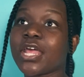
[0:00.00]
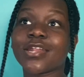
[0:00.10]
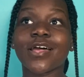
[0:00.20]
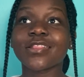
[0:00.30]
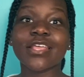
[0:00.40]

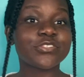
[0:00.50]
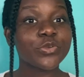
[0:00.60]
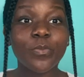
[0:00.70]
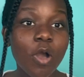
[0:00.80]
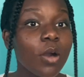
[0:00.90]
Not that your
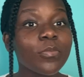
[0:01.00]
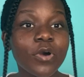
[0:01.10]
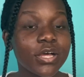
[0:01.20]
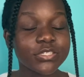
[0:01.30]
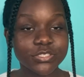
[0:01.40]
mom will
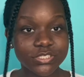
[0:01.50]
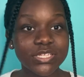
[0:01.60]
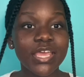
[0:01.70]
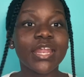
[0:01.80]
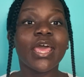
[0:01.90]

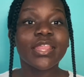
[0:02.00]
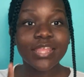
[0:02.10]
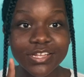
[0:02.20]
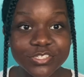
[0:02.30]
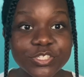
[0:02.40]
understand.
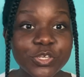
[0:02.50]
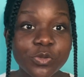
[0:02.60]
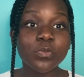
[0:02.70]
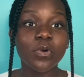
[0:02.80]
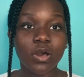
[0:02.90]
That you
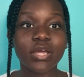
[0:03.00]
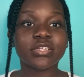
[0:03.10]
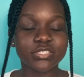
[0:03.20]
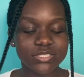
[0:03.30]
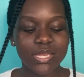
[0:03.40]
will
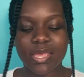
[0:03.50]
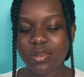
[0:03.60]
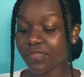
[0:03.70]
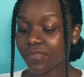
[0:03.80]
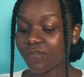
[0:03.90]
understand.
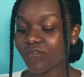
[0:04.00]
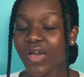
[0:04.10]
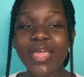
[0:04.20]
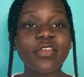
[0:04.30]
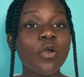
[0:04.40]

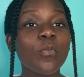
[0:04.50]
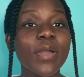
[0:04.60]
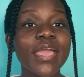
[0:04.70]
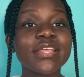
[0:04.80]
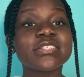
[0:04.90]
Find a
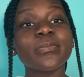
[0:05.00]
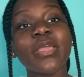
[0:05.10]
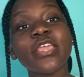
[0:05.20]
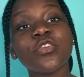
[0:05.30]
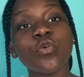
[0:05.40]
way to
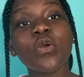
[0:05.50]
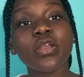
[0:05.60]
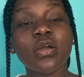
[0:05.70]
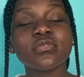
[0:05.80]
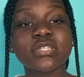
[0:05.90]
make your
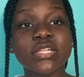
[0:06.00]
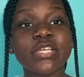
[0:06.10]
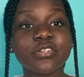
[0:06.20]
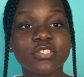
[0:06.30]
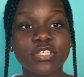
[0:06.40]
notes
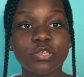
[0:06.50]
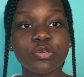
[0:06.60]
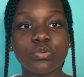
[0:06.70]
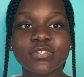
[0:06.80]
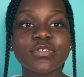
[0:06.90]
clear to
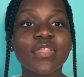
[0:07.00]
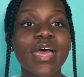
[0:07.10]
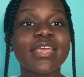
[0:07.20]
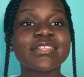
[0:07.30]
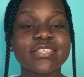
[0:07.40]
you so
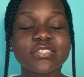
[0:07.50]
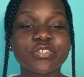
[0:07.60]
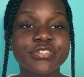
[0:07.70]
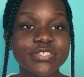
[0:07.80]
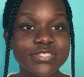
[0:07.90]
that it's easier
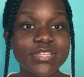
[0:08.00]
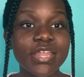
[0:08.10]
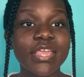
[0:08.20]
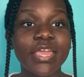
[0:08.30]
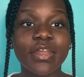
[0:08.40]
to
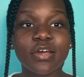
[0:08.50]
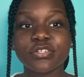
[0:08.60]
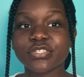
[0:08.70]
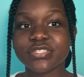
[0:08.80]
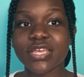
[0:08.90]
study and
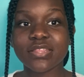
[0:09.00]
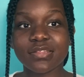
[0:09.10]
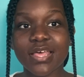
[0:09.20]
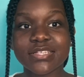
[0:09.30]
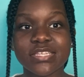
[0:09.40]
understand the
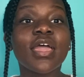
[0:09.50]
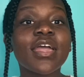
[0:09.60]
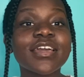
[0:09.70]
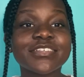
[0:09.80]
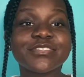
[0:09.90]
lesson,
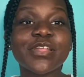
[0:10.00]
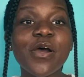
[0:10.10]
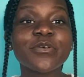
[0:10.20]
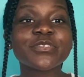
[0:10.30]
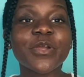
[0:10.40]
because
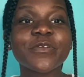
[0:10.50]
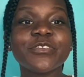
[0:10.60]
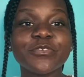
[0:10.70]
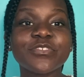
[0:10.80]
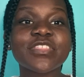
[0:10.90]
notes are
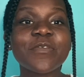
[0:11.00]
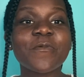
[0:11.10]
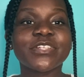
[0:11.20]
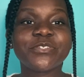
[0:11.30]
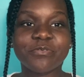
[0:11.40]
usually
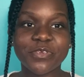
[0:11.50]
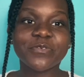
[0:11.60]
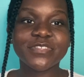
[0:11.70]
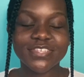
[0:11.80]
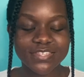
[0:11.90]
what you
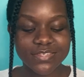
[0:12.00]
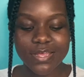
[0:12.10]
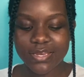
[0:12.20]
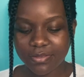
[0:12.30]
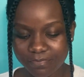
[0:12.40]
use to
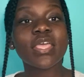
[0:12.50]
study.